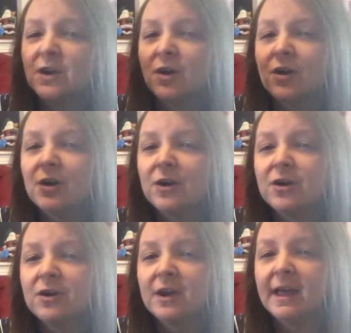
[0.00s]

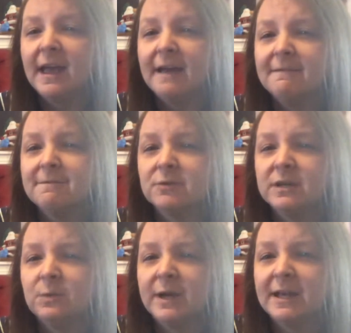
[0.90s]
are
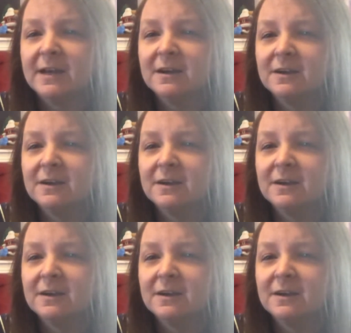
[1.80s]
everywhere.